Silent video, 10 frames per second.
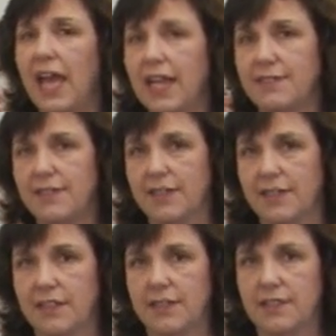
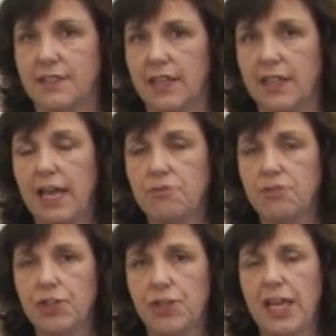excellent second
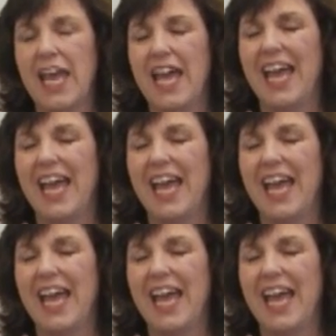language learning,